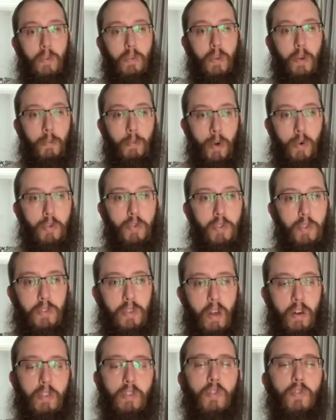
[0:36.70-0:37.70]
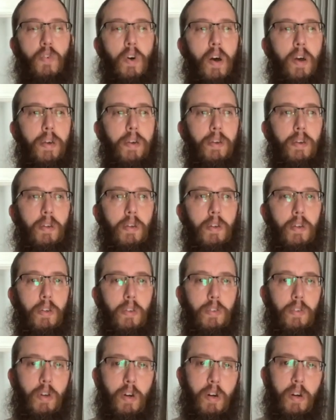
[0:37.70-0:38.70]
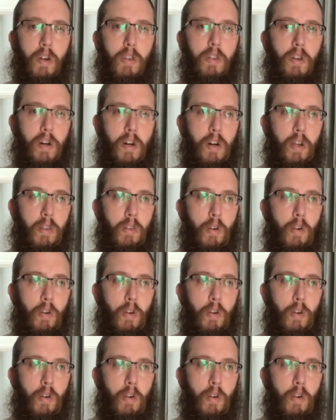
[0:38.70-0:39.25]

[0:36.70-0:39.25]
The most satisfying is the heart-to-heart